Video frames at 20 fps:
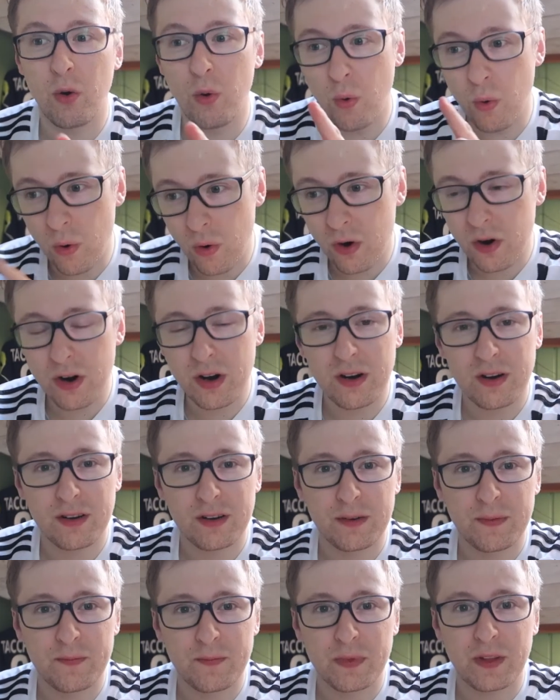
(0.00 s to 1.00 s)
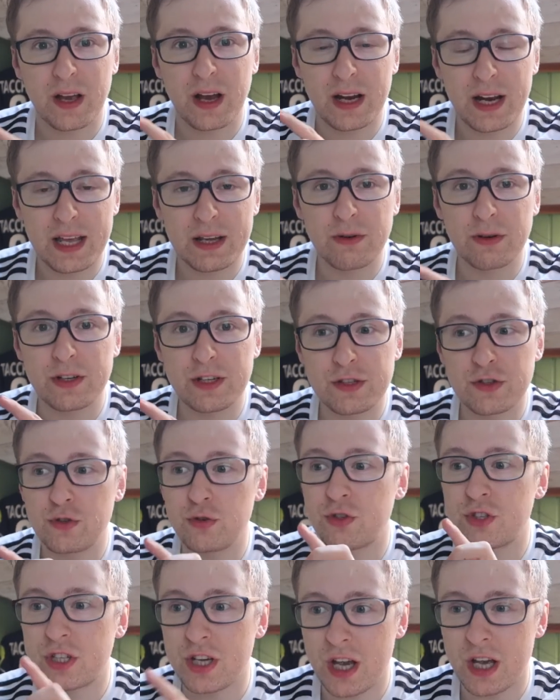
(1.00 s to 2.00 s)
Or Allegri needs
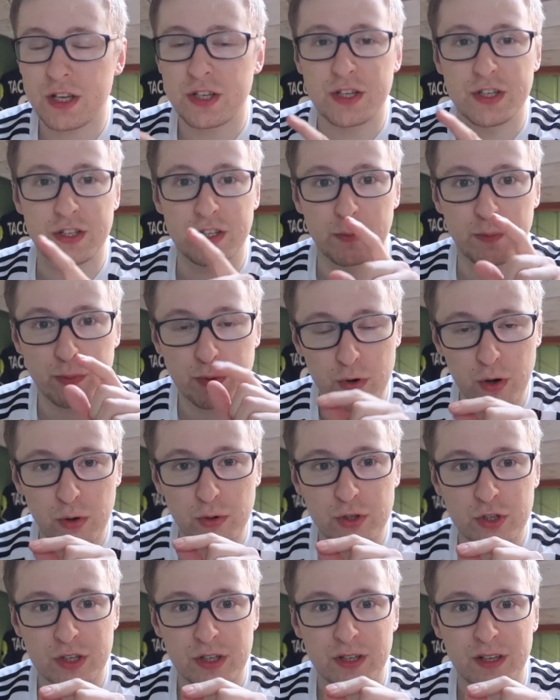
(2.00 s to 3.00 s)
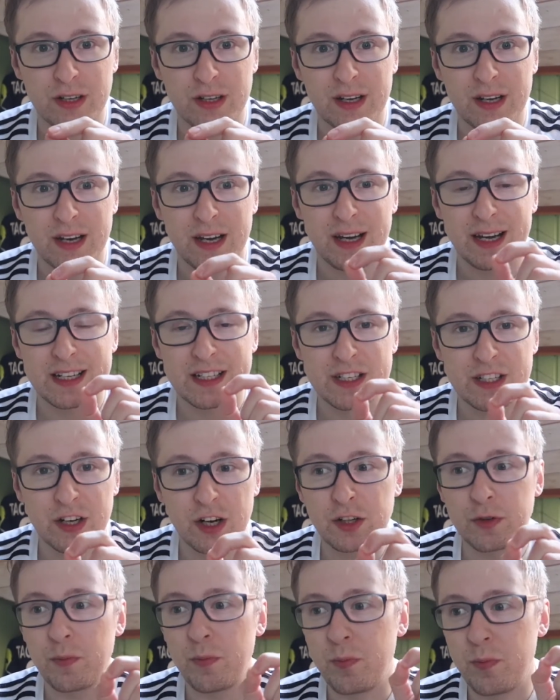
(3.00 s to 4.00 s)
to change his approach and
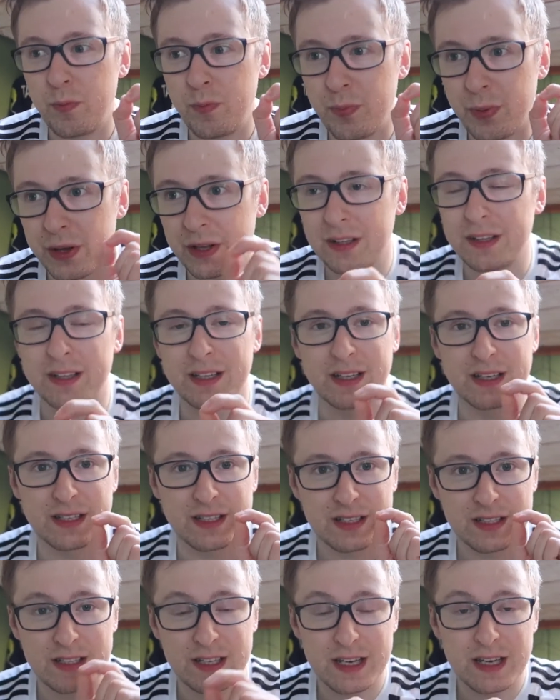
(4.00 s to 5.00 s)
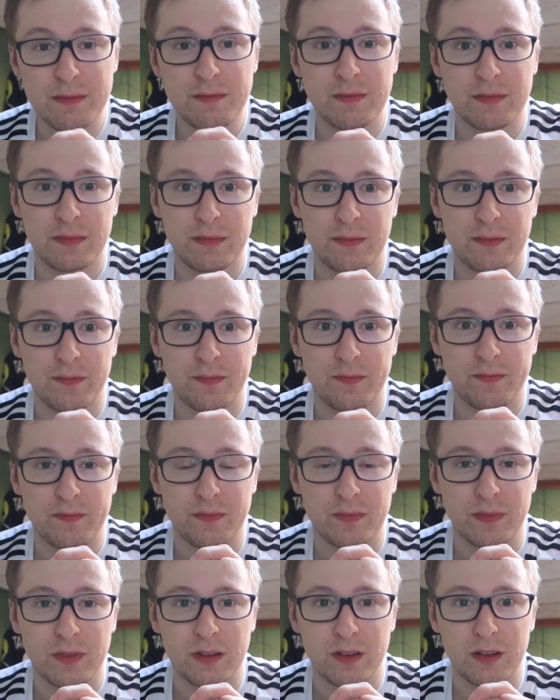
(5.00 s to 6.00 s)
start building his team
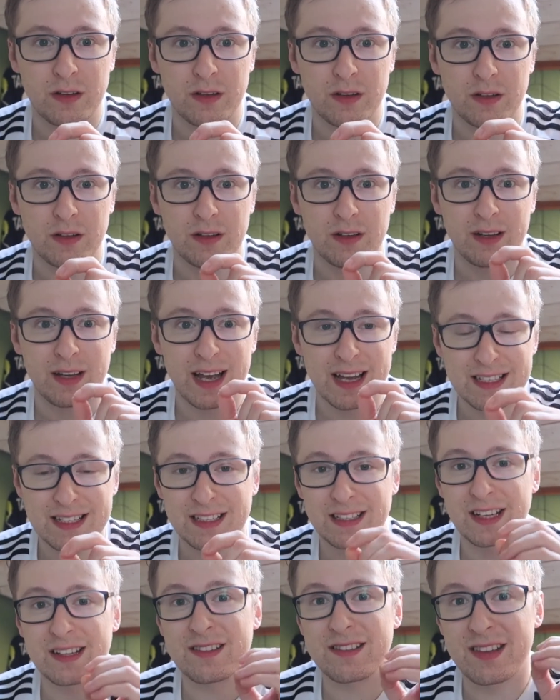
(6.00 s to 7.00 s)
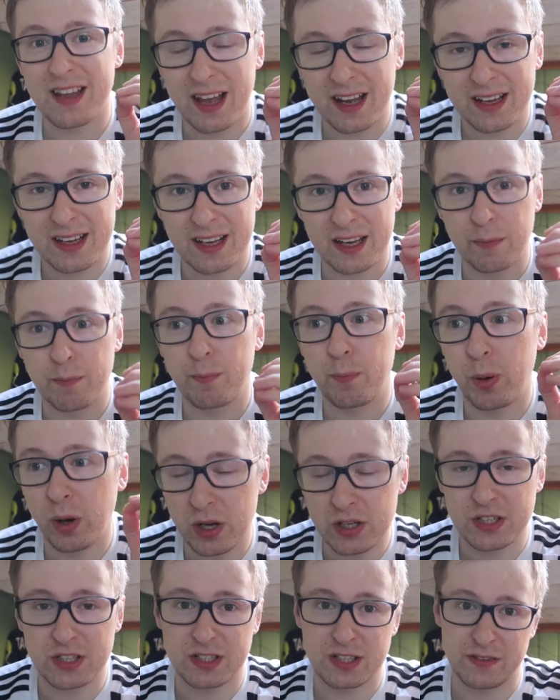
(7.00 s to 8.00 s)
as an attacking,
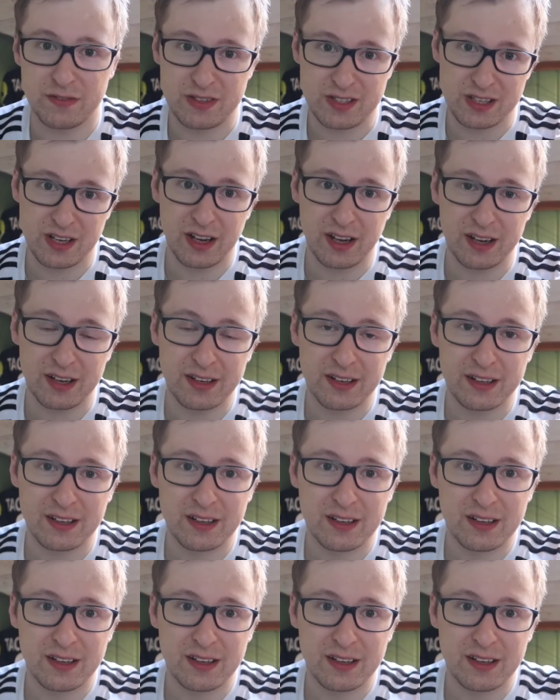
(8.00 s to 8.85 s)
positive side.